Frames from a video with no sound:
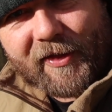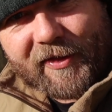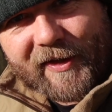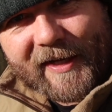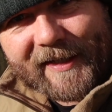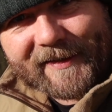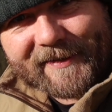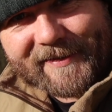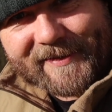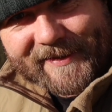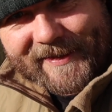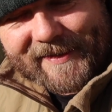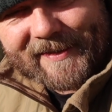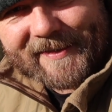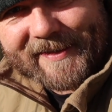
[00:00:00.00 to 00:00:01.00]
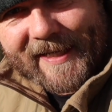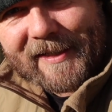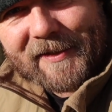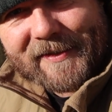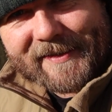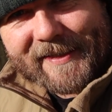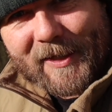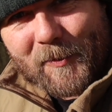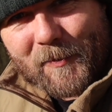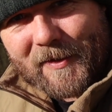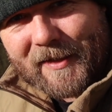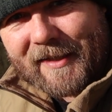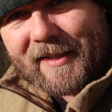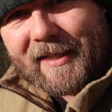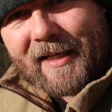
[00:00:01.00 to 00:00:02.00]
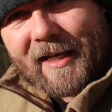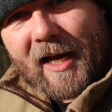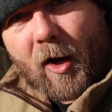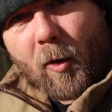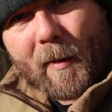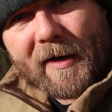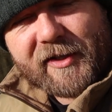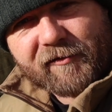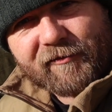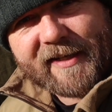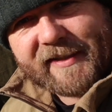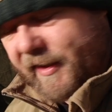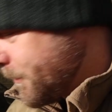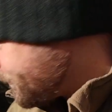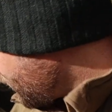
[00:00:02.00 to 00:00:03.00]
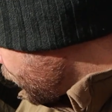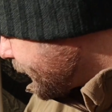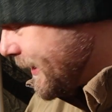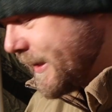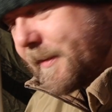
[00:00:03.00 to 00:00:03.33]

thick stainless steel, whereas the rest of the body